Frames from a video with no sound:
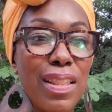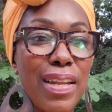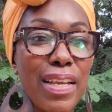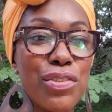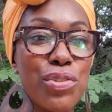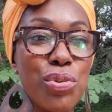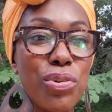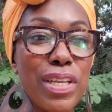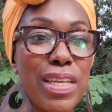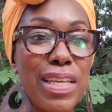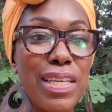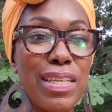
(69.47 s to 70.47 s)
The next
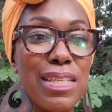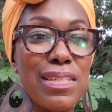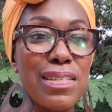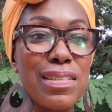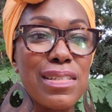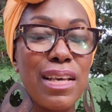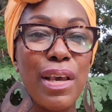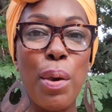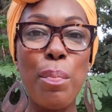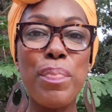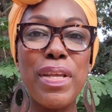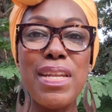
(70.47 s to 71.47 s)
story is
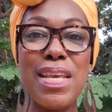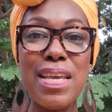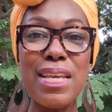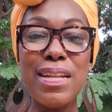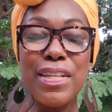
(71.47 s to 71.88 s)
Benin.